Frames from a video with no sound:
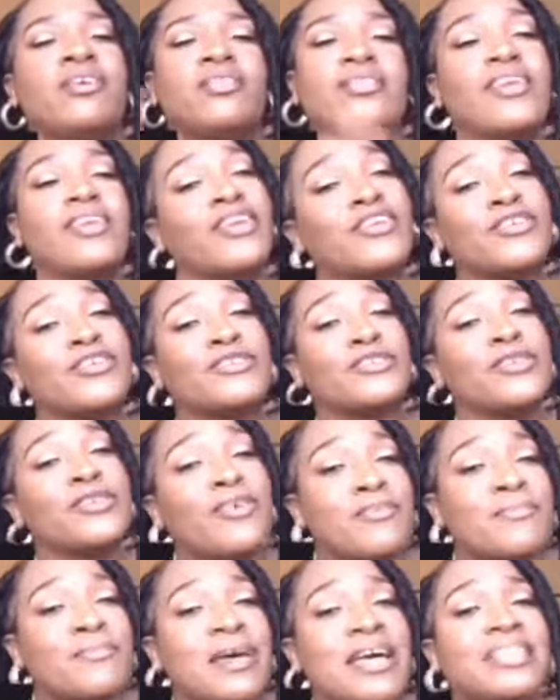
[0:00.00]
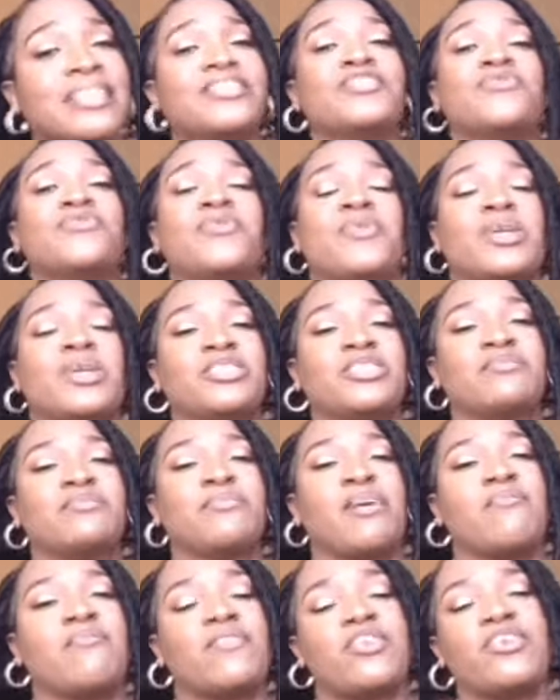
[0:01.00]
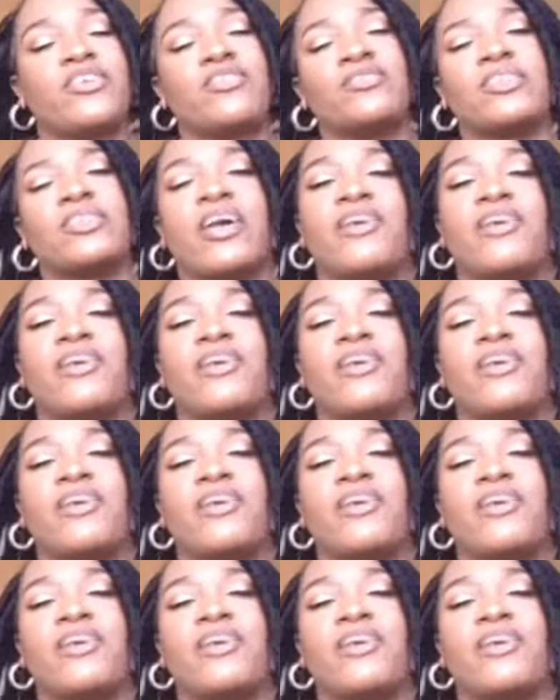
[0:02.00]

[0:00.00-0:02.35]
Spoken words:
Thank you so much for watching my videos.